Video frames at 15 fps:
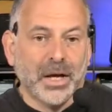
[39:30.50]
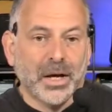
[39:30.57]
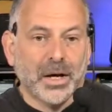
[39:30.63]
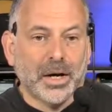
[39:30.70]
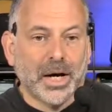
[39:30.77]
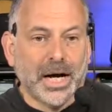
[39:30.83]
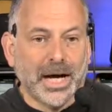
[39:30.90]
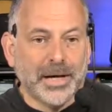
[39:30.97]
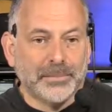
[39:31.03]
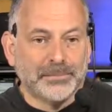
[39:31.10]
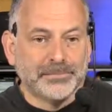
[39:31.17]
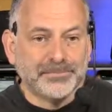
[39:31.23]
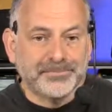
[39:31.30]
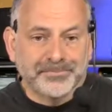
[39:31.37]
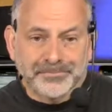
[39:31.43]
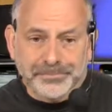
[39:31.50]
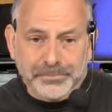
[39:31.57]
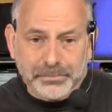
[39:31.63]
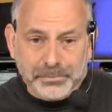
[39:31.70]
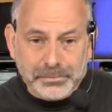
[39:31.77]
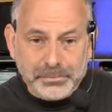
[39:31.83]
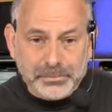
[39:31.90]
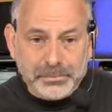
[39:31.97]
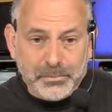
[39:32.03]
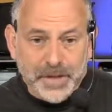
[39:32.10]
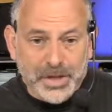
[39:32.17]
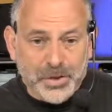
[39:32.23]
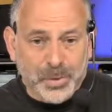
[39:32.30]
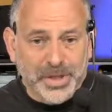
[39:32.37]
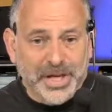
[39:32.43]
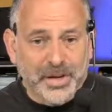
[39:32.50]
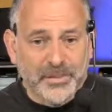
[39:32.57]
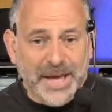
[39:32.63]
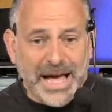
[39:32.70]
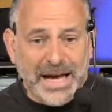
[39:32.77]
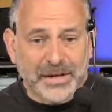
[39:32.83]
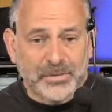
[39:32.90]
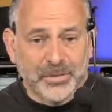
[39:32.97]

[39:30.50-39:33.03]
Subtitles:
So we can come back,